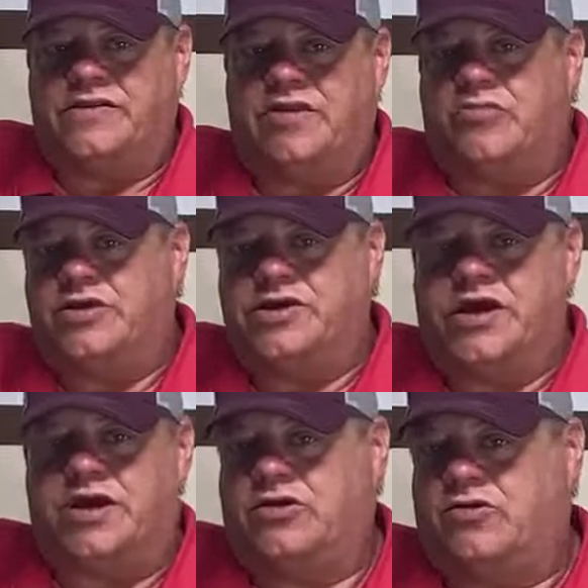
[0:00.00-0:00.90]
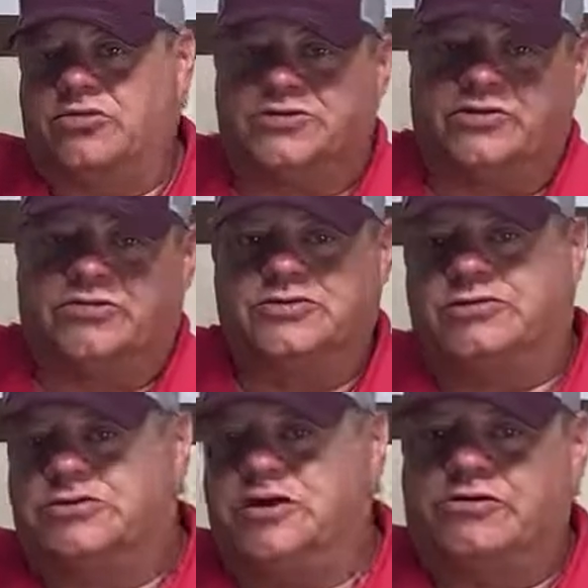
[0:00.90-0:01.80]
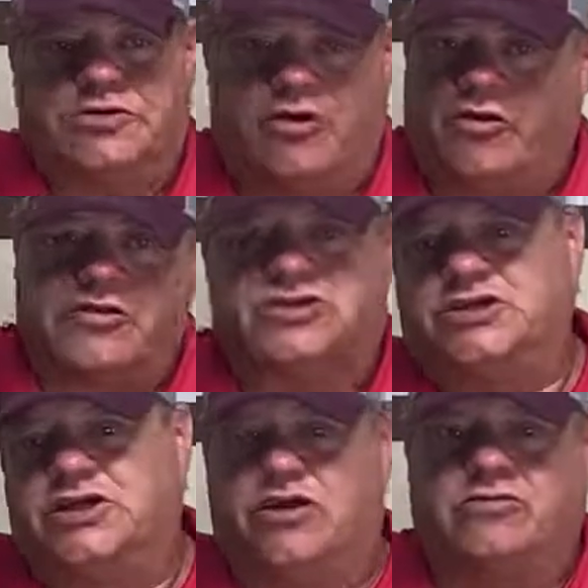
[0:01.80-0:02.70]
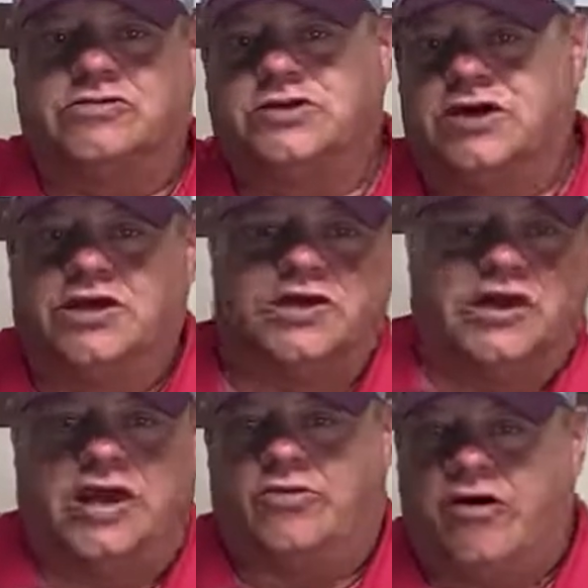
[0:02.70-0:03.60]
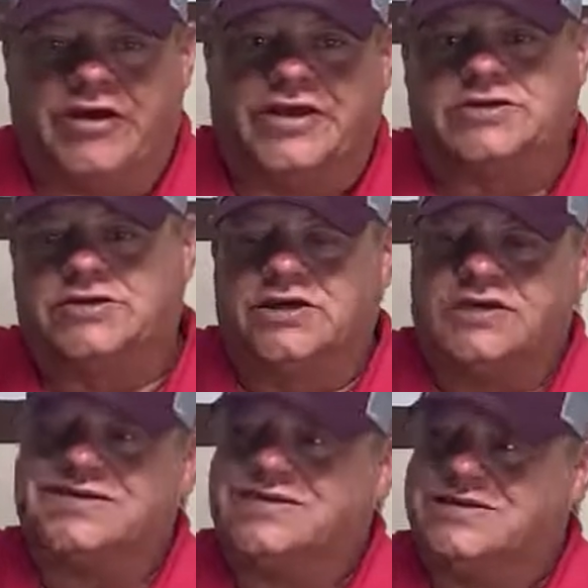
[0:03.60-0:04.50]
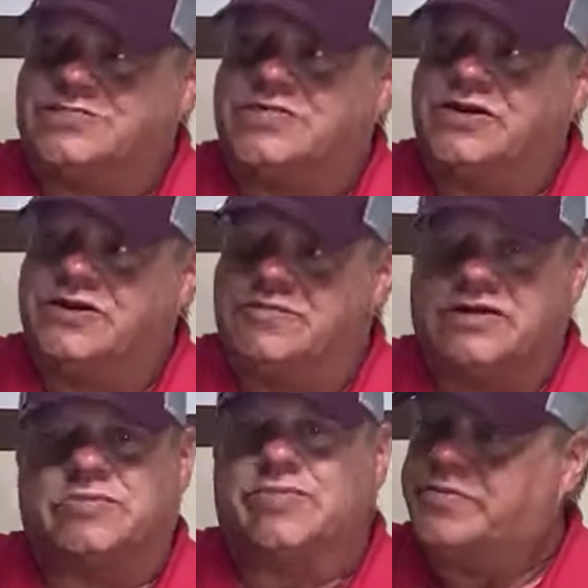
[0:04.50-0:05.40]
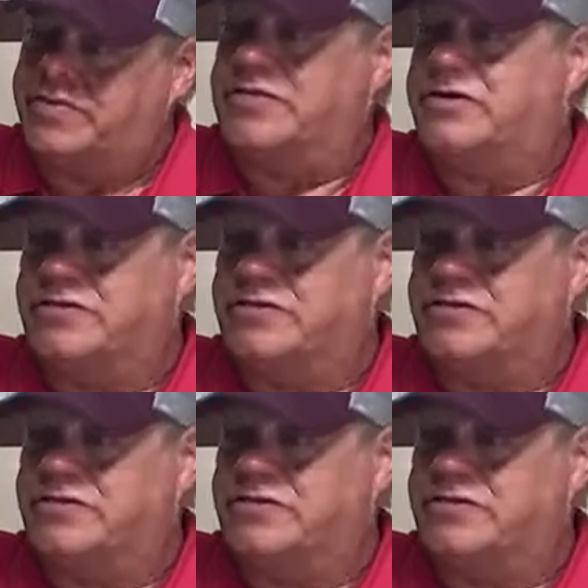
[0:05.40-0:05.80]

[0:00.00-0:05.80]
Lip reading: breed Cane Corsos, Dog Argentinos, and Rotties, it's probably a puppy mill.